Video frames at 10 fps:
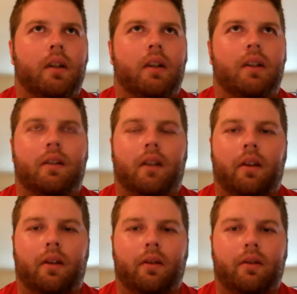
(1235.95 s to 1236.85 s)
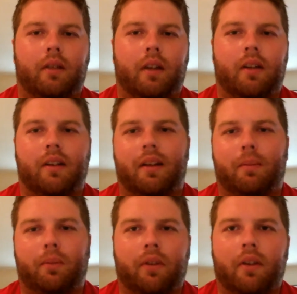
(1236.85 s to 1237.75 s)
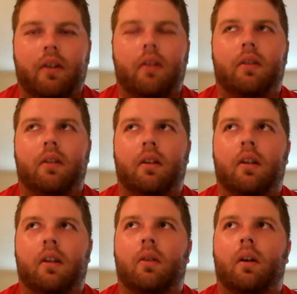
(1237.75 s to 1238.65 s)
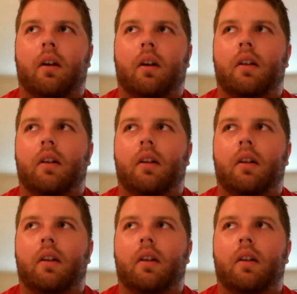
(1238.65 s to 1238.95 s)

uh, other kind of like Brazil, you know. Uh,